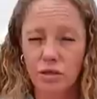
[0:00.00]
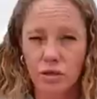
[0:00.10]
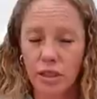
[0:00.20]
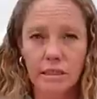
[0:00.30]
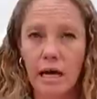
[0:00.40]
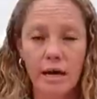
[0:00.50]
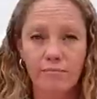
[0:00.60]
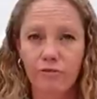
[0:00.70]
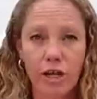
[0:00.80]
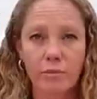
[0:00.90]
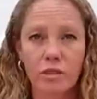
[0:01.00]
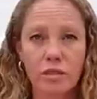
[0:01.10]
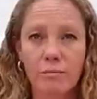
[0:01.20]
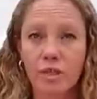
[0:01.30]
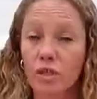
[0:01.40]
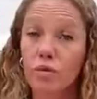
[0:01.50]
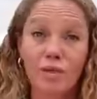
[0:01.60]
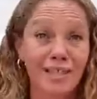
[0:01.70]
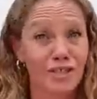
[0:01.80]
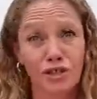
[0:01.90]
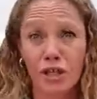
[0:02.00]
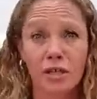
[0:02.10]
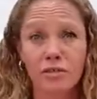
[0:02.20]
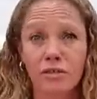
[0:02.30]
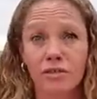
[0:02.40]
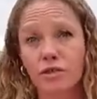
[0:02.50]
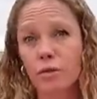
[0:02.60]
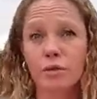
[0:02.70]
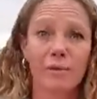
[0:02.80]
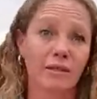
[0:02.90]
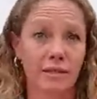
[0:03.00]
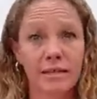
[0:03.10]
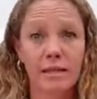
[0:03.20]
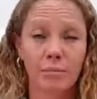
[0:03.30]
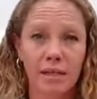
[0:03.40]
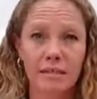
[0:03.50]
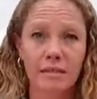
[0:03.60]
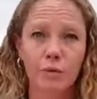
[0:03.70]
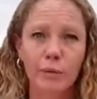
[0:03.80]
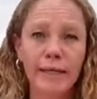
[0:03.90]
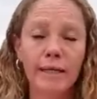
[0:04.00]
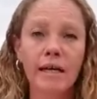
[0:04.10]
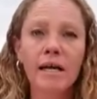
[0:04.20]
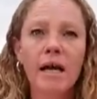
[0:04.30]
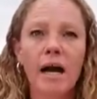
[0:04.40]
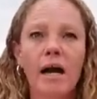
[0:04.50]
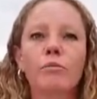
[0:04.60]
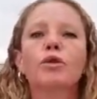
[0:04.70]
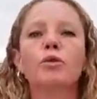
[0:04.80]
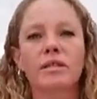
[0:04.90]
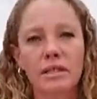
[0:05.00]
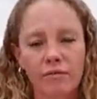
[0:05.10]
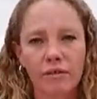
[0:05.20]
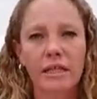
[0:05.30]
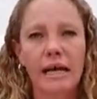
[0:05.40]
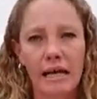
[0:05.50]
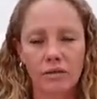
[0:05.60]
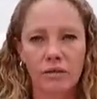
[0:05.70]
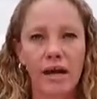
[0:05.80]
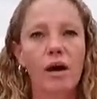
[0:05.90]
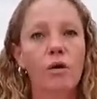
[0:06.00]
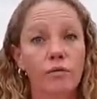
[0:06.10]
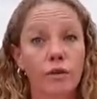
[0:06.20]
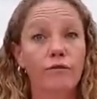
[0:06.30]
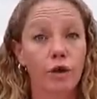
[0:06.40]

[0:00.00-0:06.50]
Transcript: strict time frame or something, you need a judge, the show's about to take place in a week, um, you can definitely handle that over the